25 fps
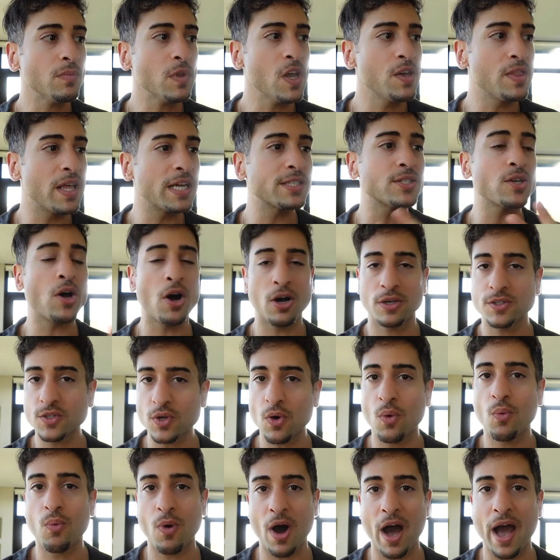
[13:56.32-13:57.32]
that's
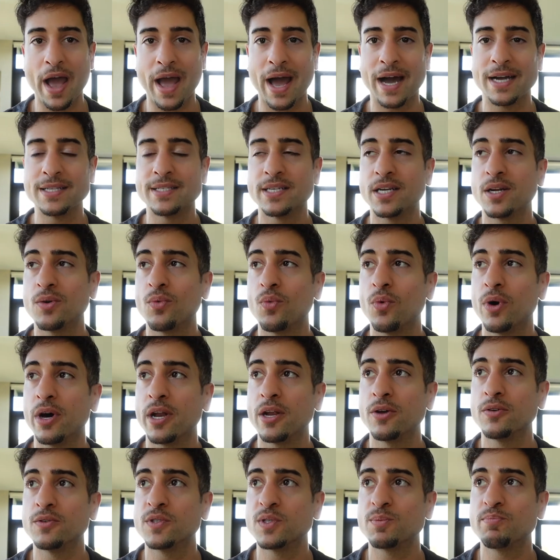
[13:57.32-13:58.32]
also why I didn't want
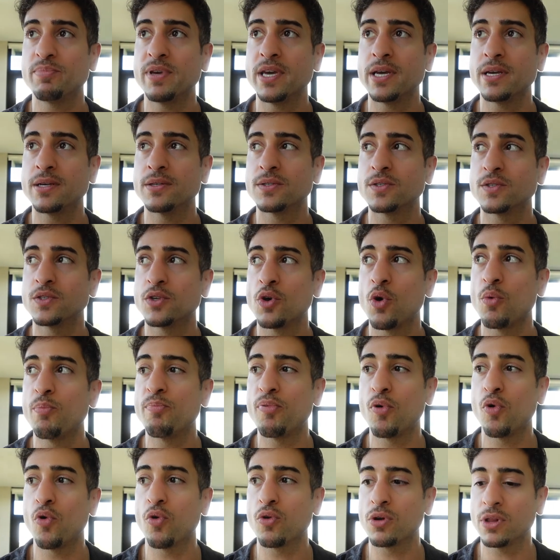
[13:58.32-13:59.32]
to speak so
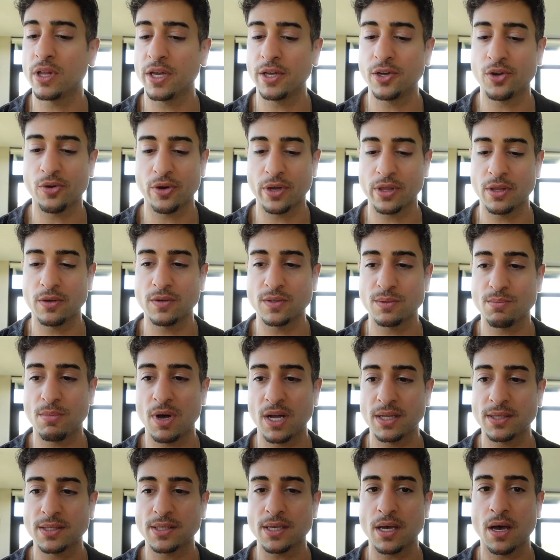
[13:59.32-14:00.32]
poorly during those
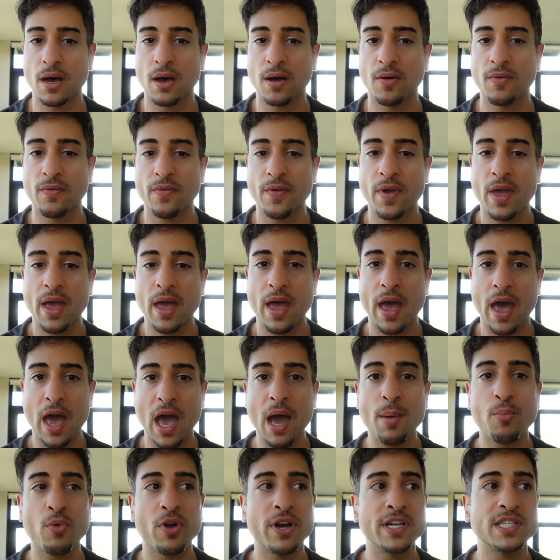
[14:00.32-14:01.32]
months of
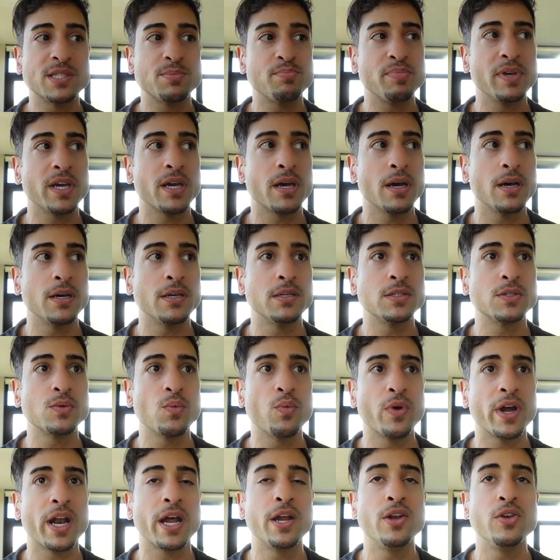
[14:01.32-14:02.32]
Emirates because
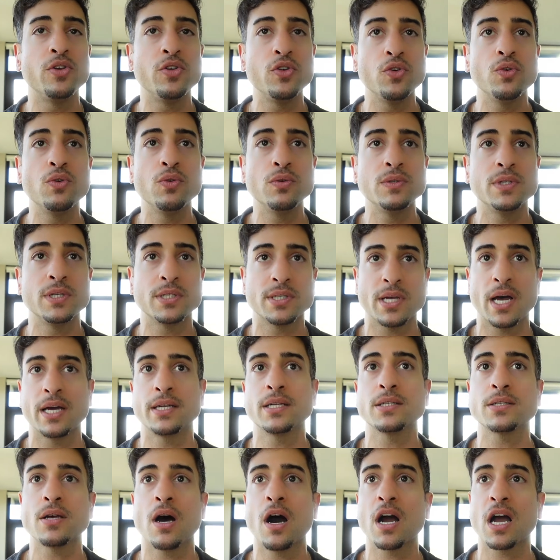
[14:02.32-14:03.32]
when I do decide
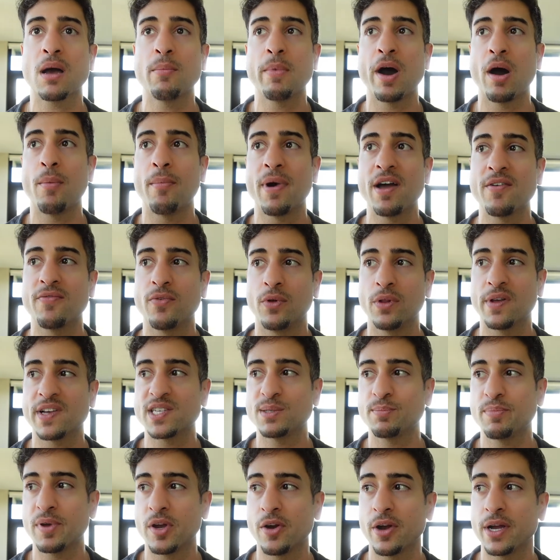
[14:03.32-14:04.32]
to talk about my full
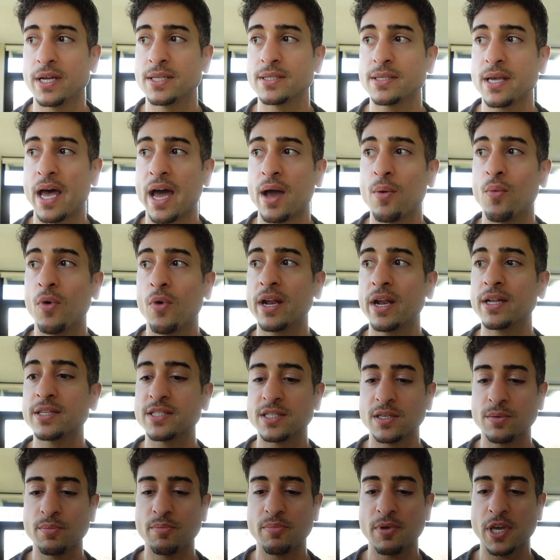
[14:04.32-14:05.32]
experience, I it
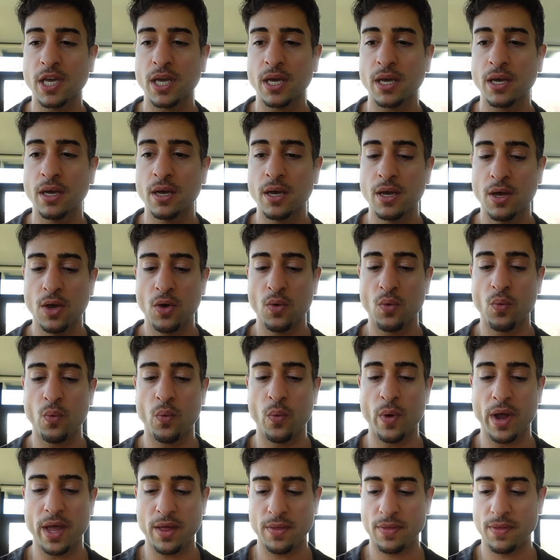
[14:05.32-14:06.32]
to be
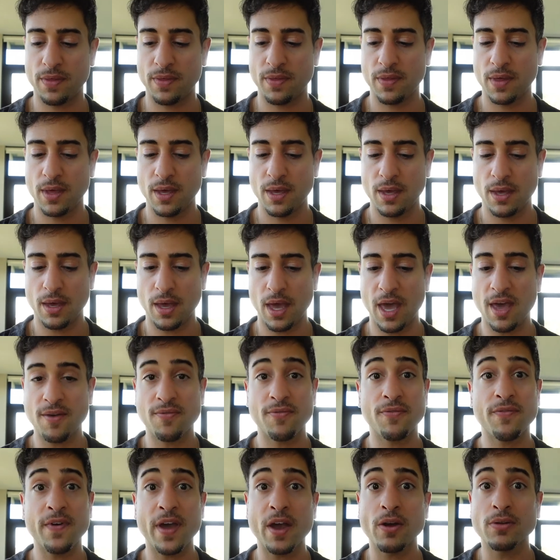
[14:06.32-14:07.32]
with a
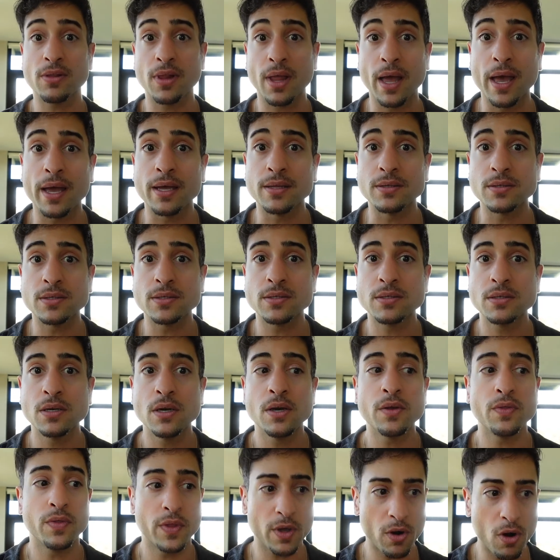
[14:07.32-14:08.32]
fair lens
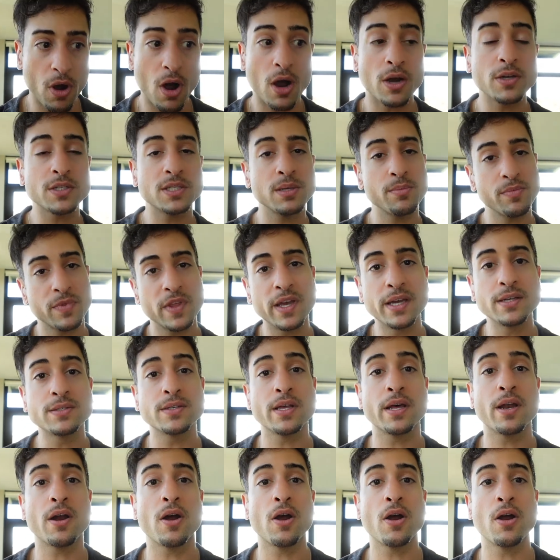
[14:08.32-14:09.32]
there are some things
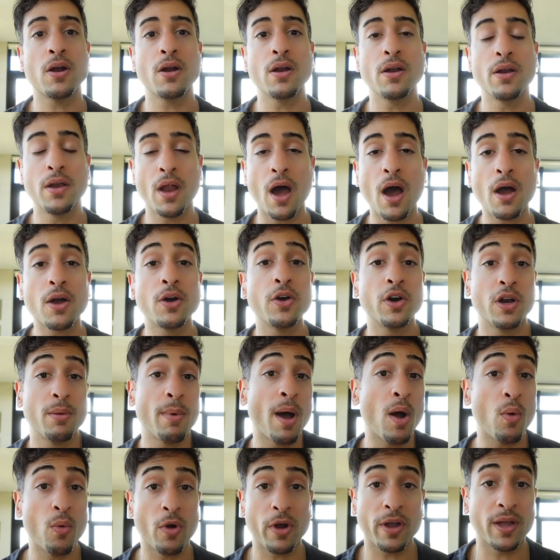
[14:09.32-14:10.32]
that are not good
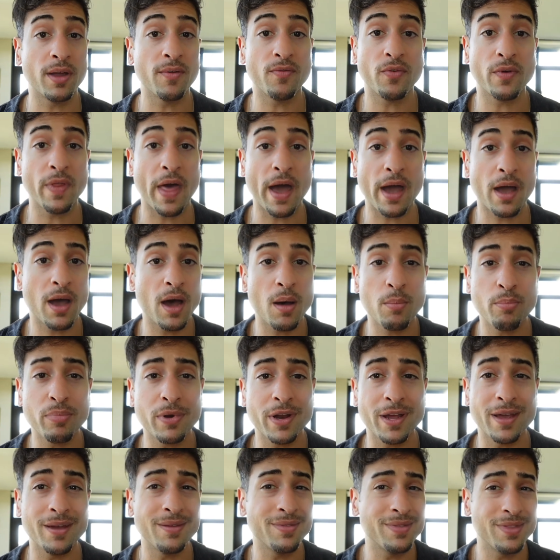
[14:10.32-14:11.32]
about working for that
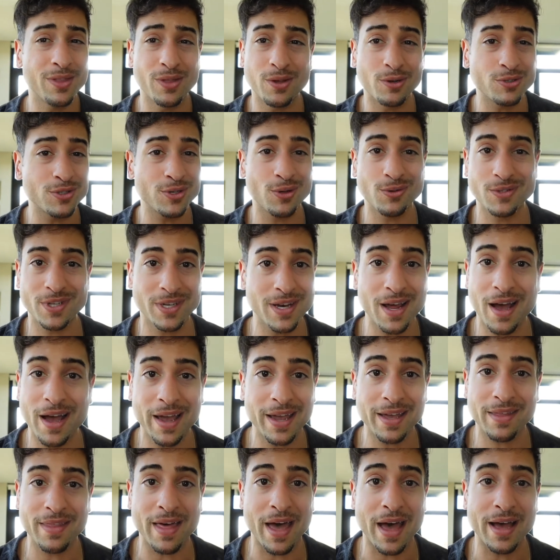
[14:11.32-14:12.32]
company. There's no
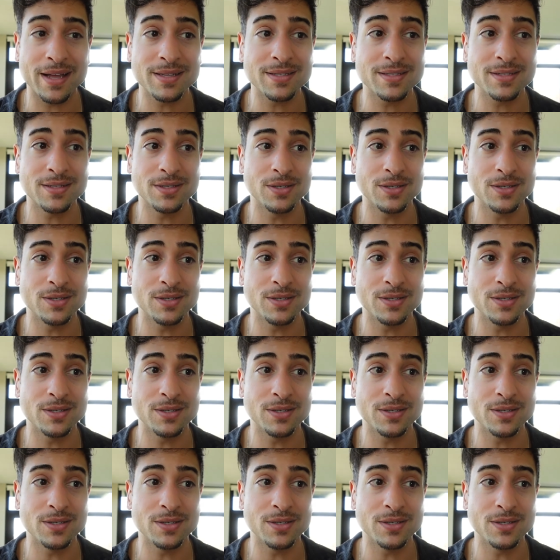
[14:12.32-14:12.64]
denying that.